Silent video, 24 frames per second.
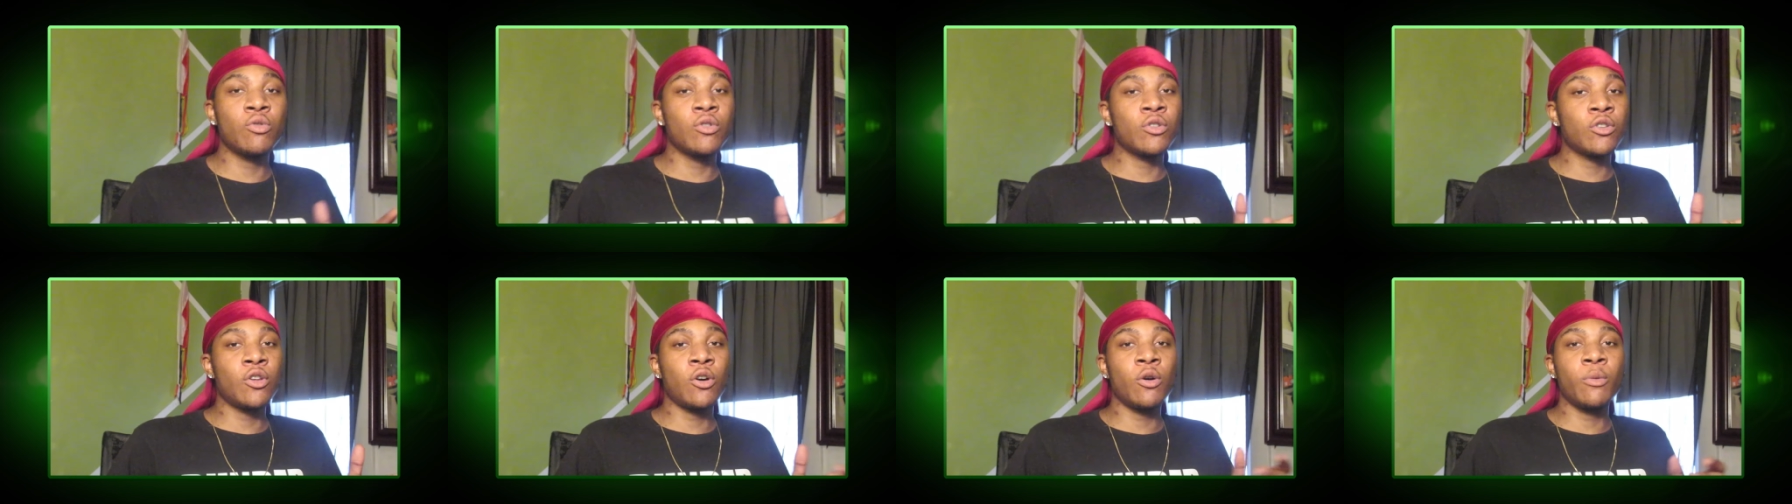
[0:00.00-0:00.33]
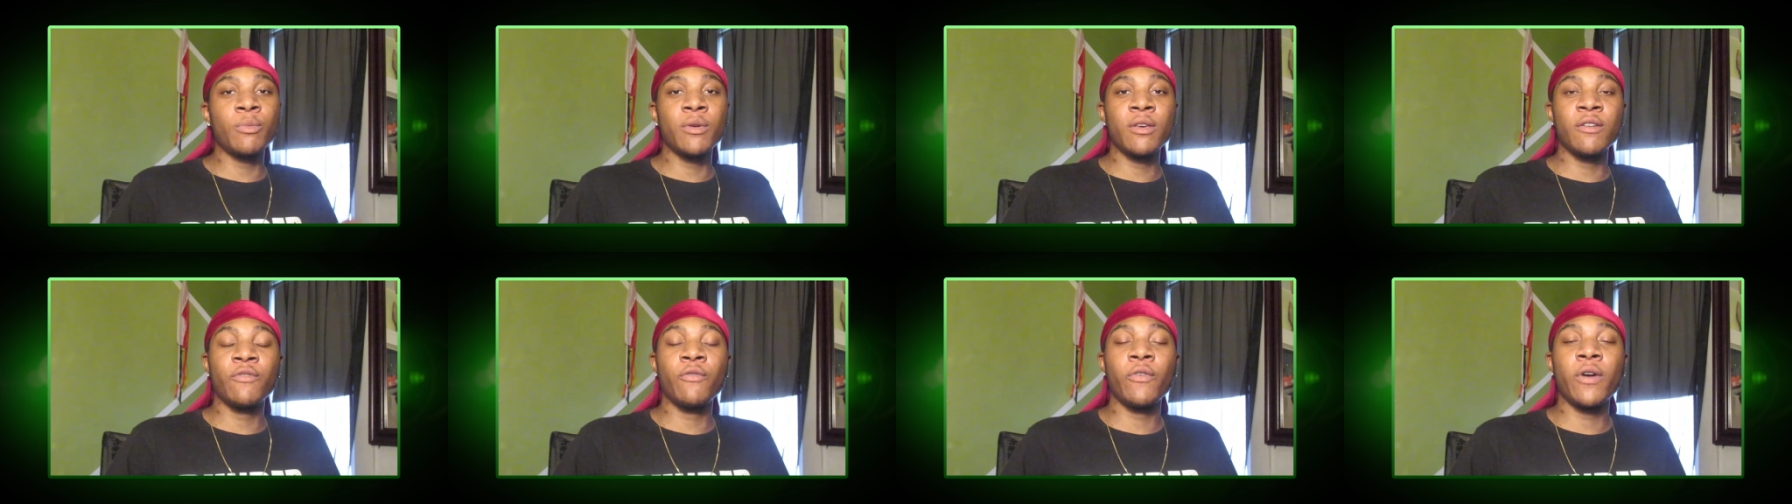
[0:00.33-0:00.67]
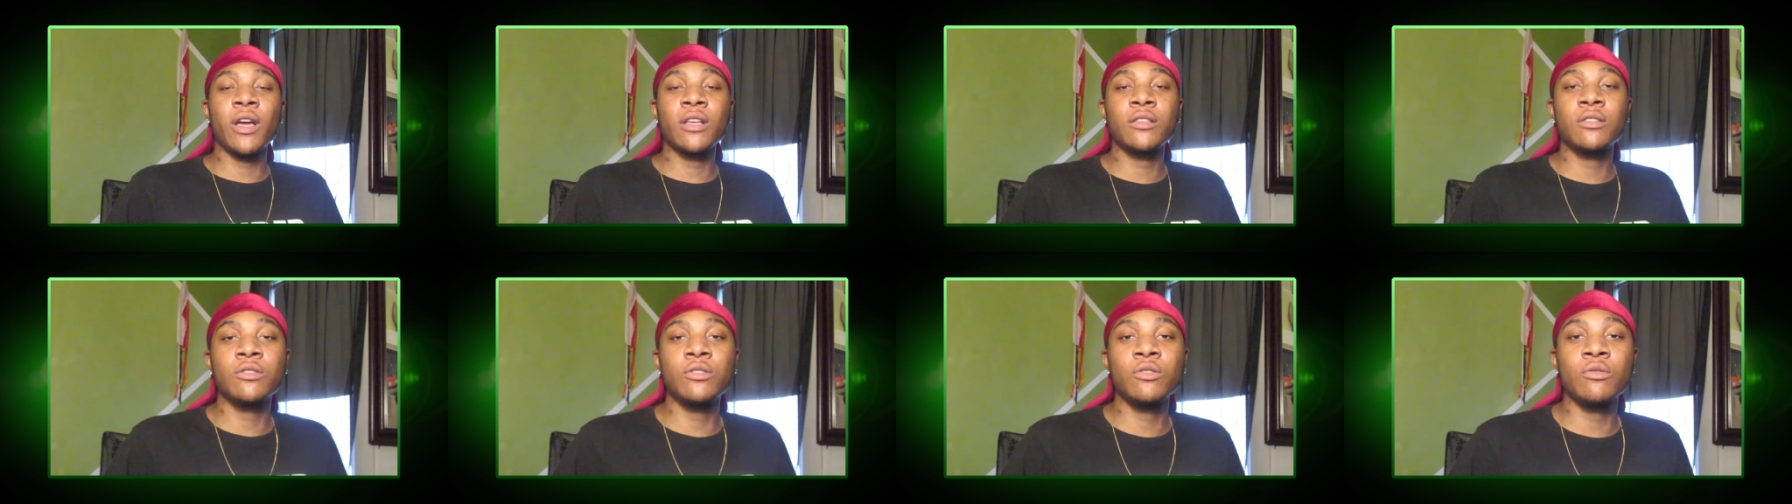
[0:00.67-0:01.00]
And don't be afraid
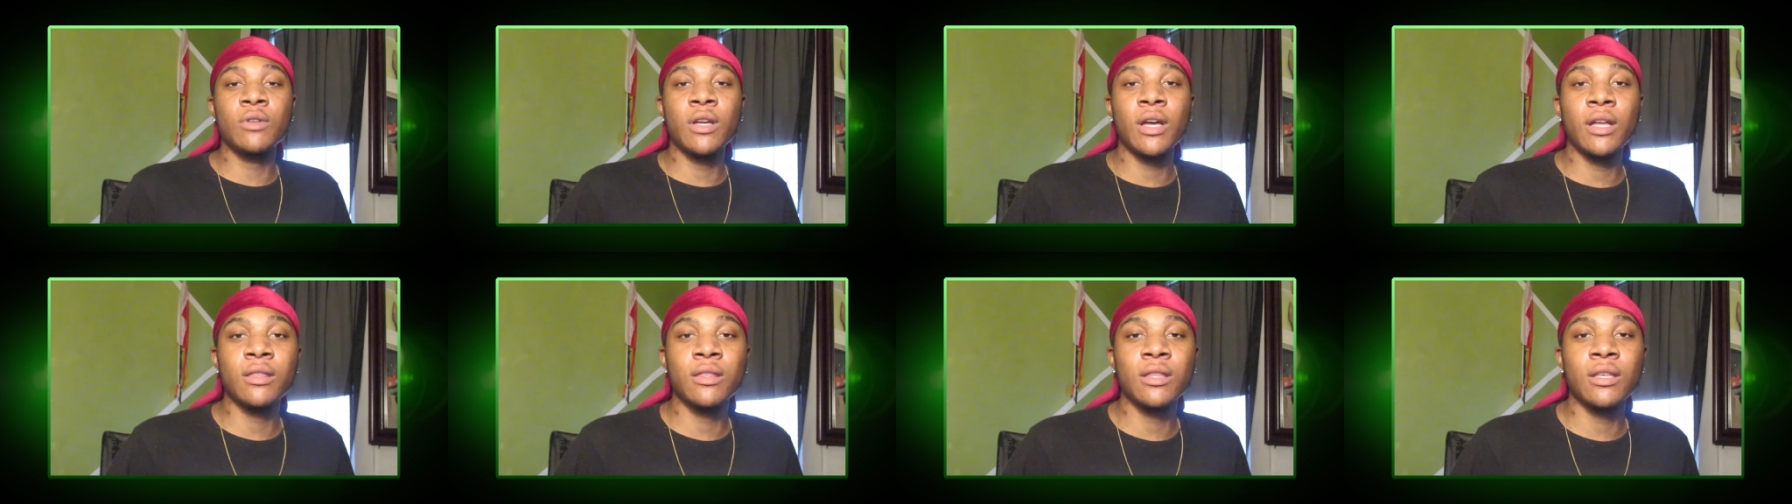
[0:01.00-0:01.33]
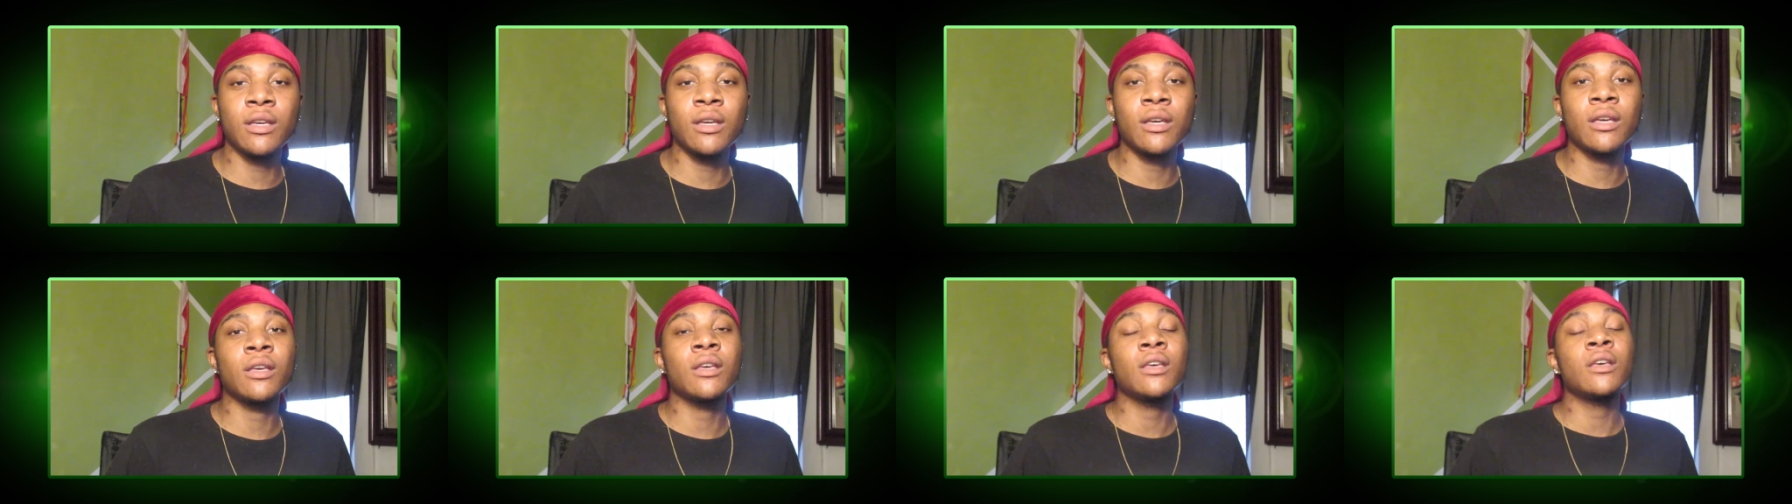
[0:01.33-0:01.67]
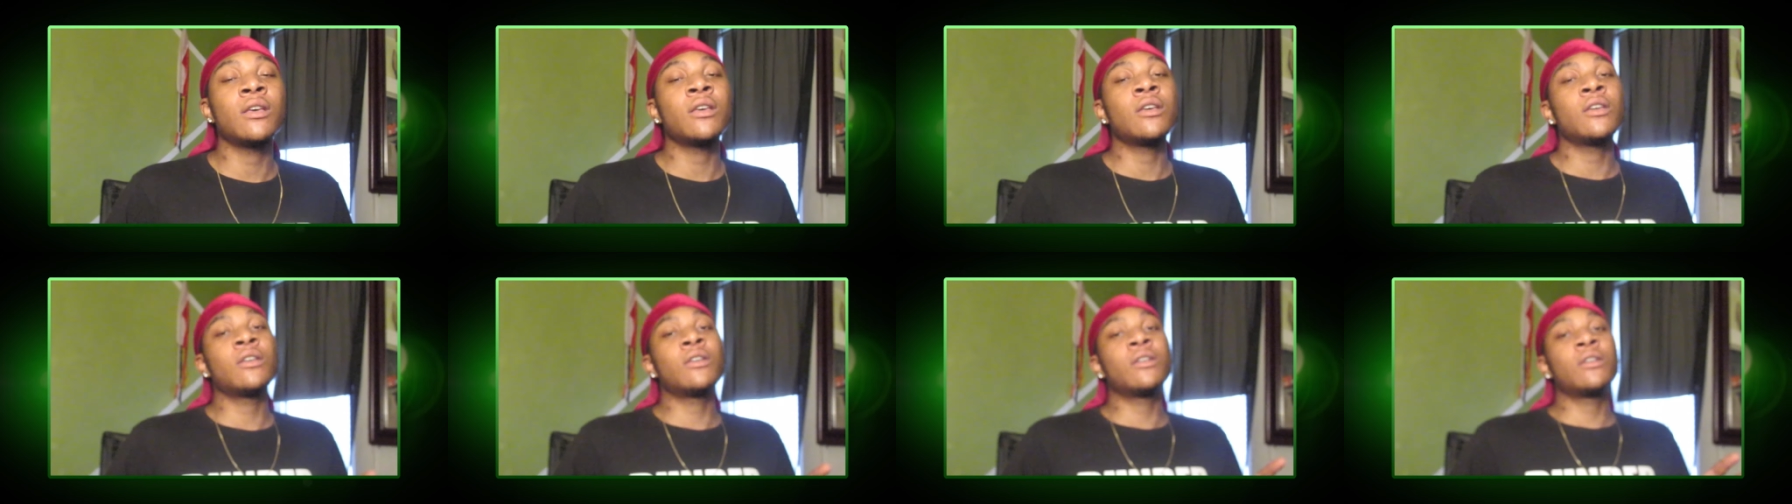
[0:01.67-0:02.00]
to do that
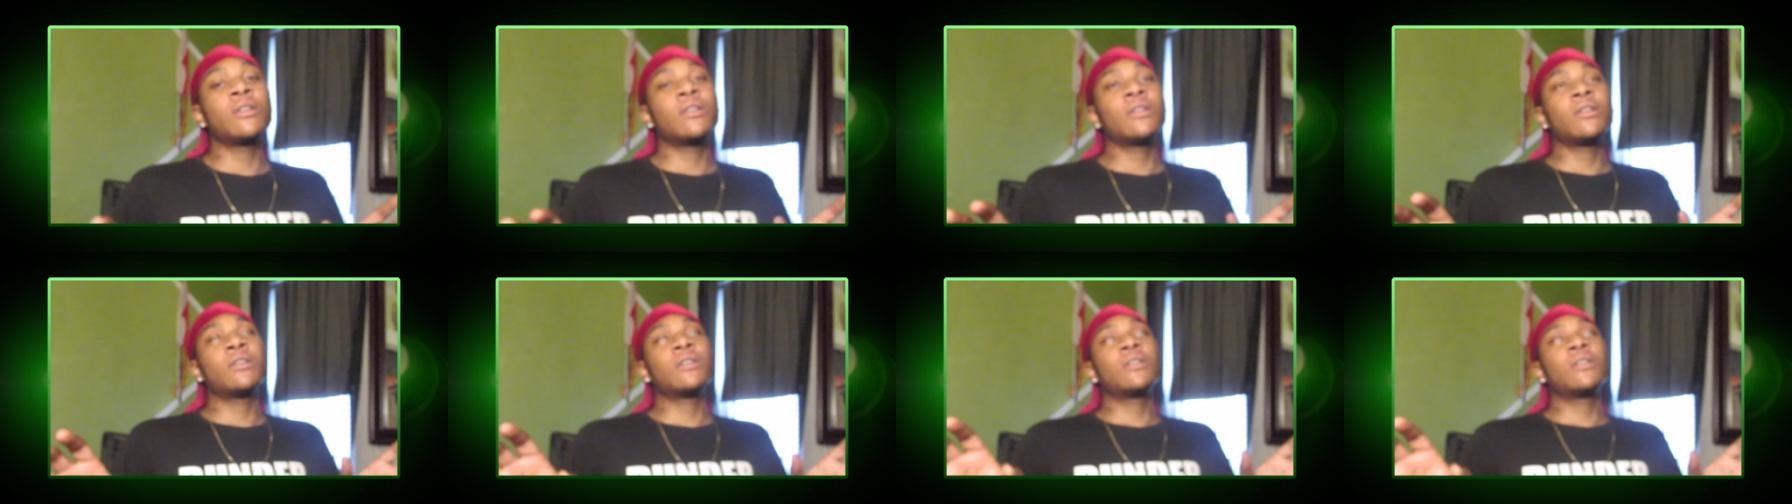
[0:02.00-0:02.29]
thing.